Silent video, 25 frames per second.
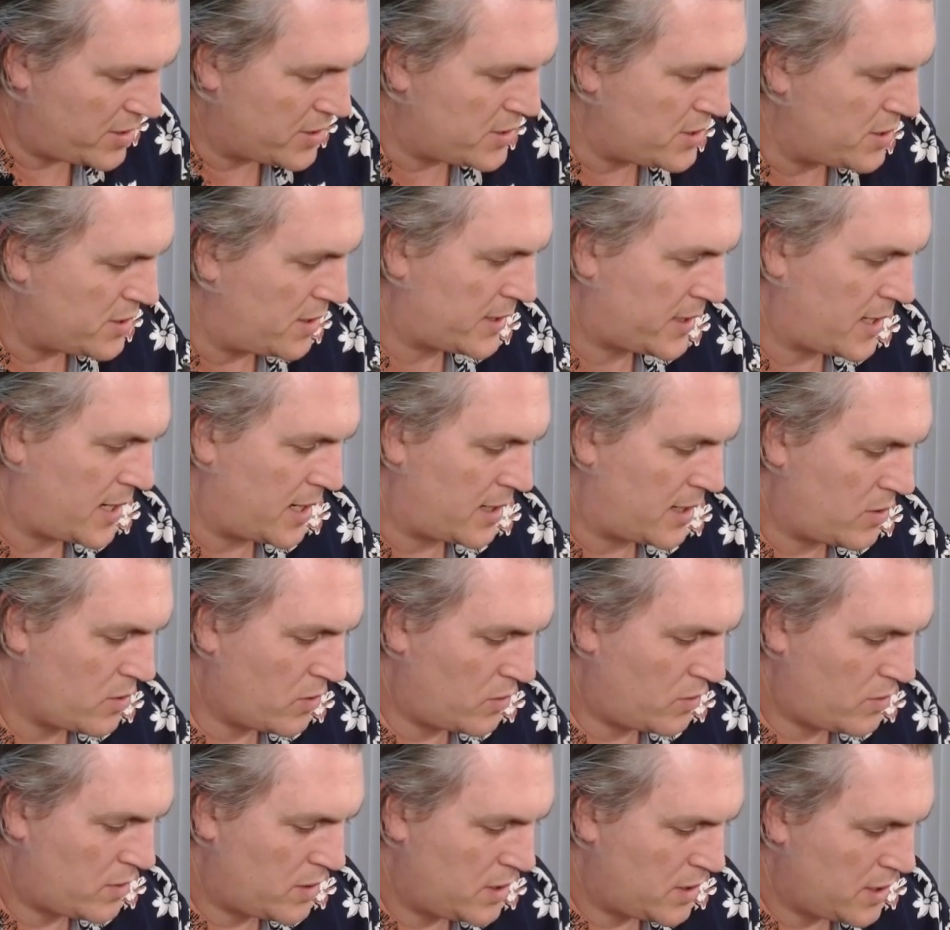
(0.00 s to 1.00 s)
Okay,
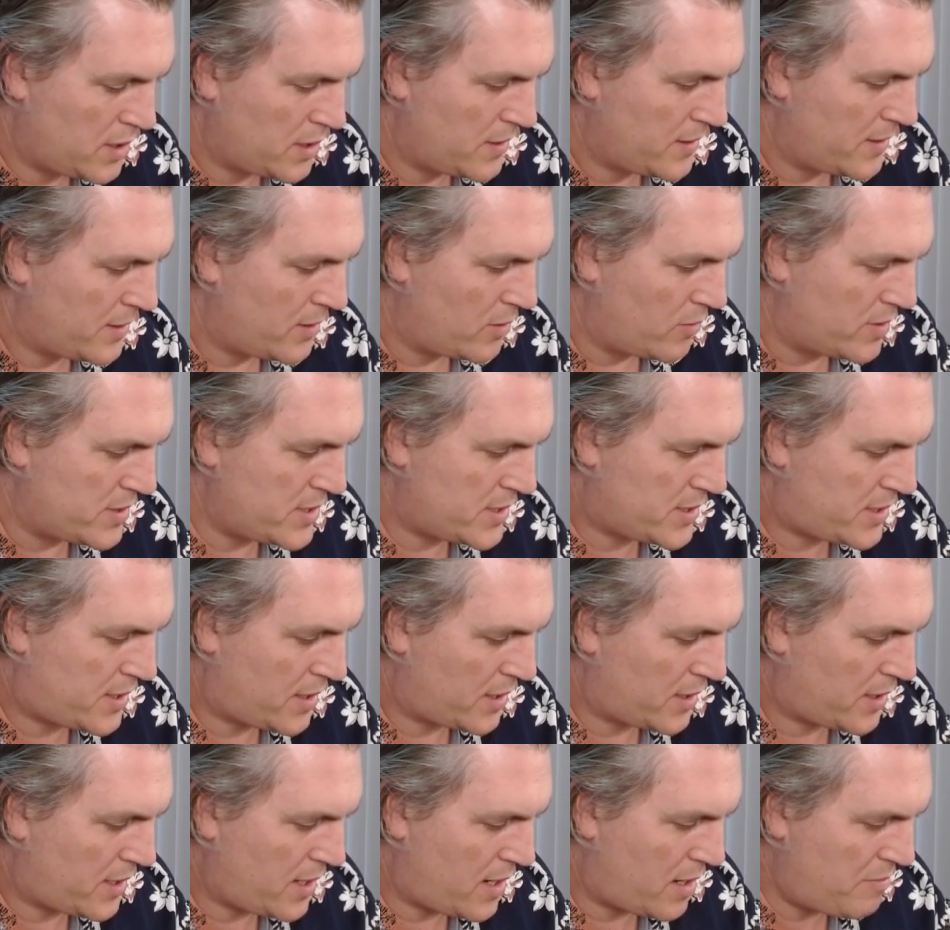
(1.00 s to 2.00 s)
cool. We're just going
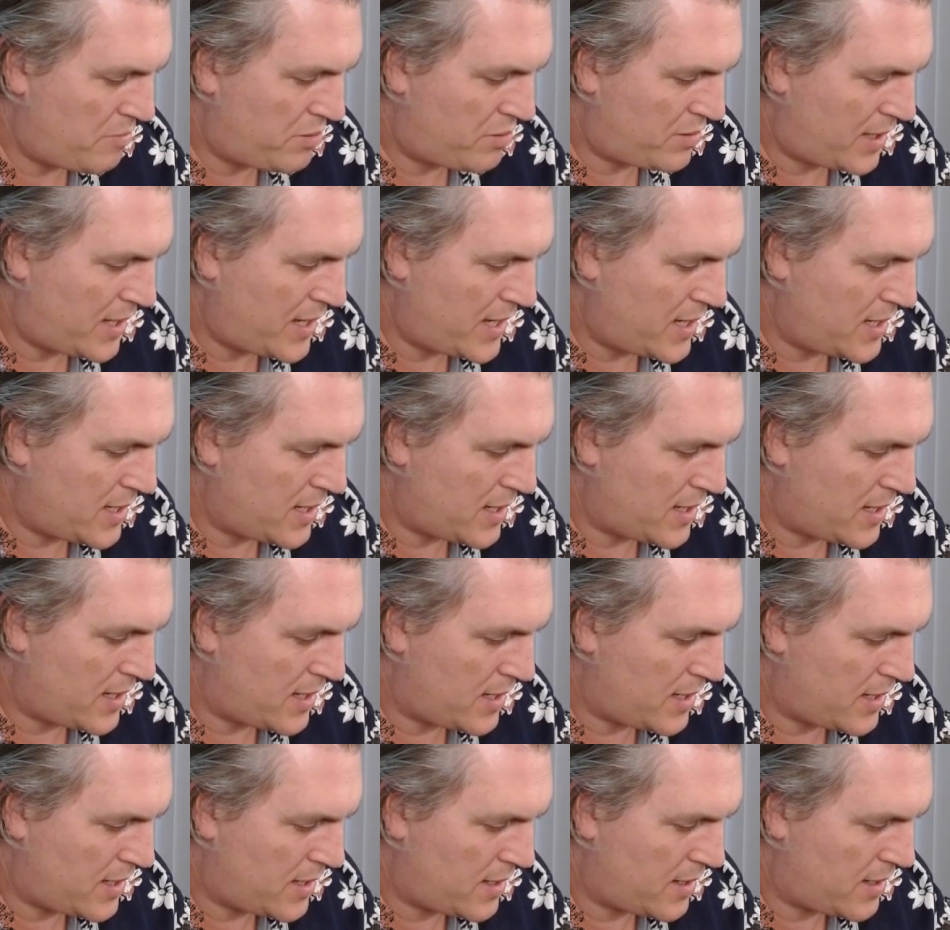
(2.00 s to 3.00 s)
to go play
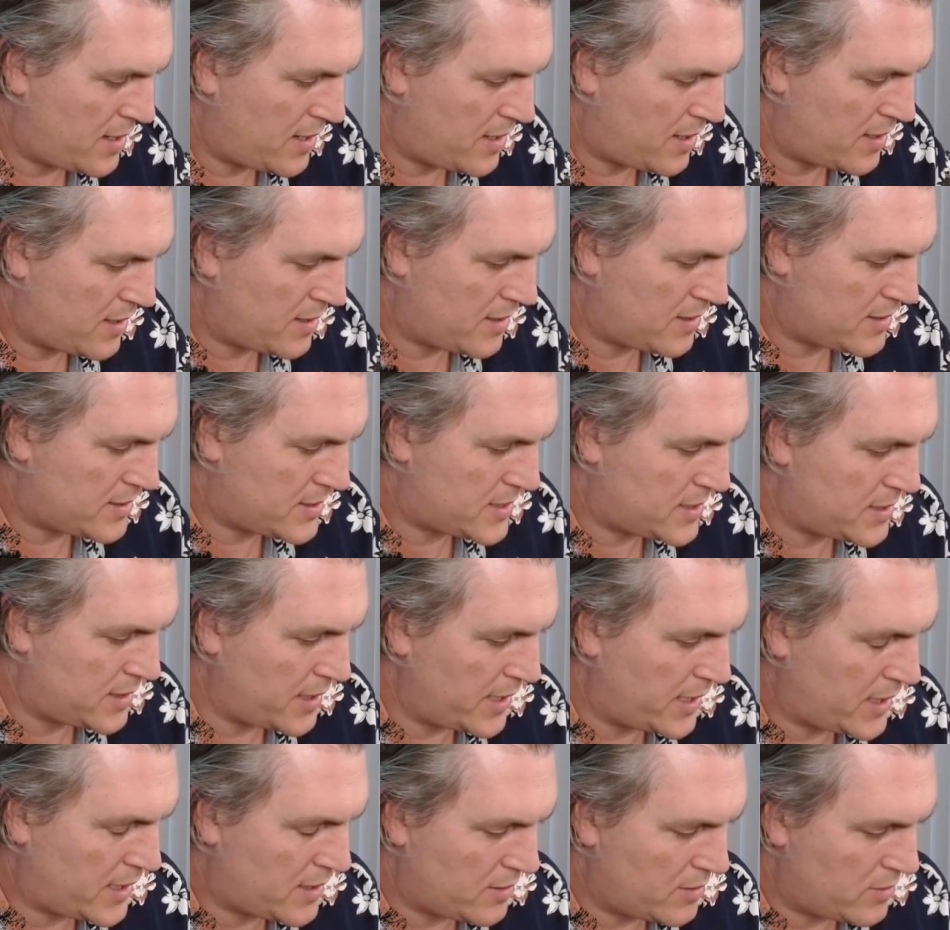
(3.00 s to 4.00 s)

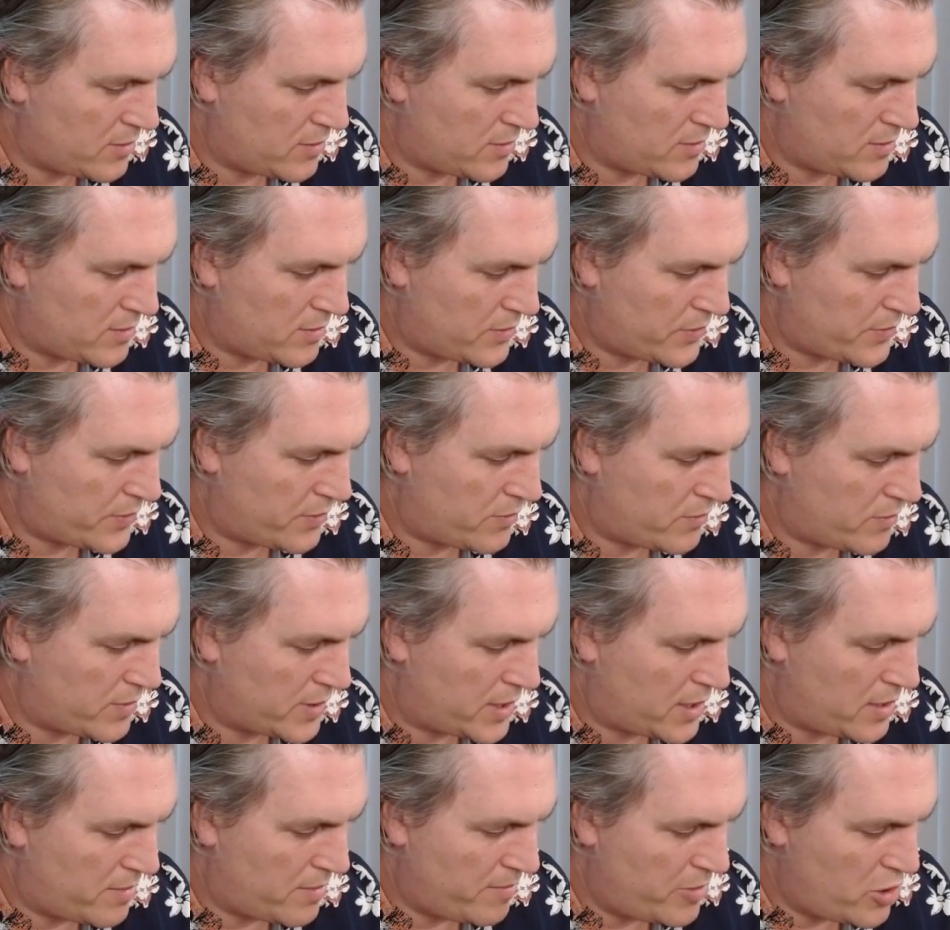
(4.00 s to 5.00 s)
Slink. We're
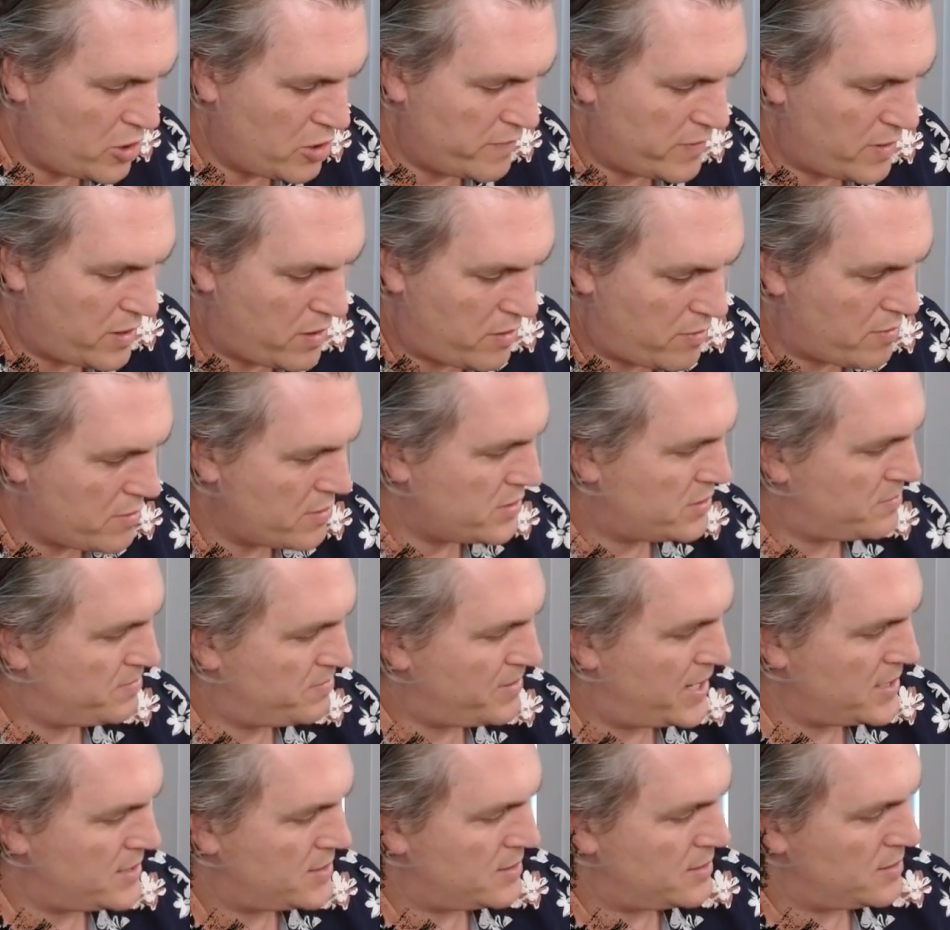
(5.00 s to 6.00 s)
going to maneuver through
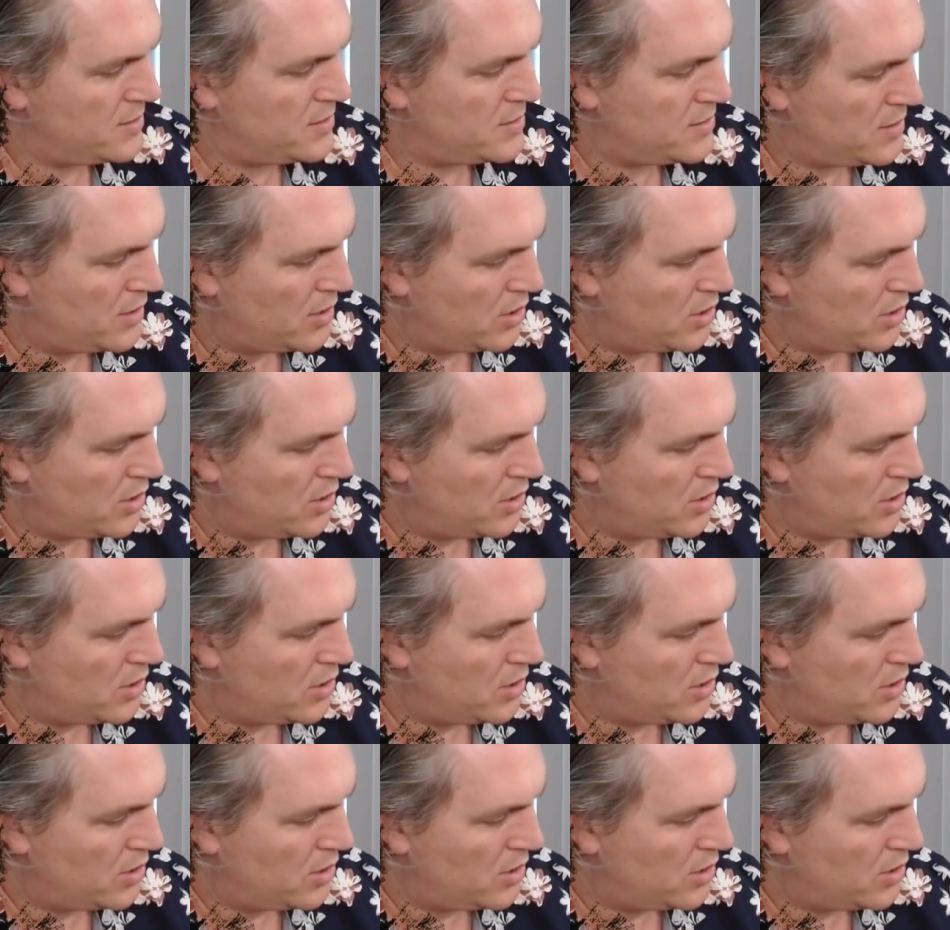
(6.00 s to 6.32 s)
spaces.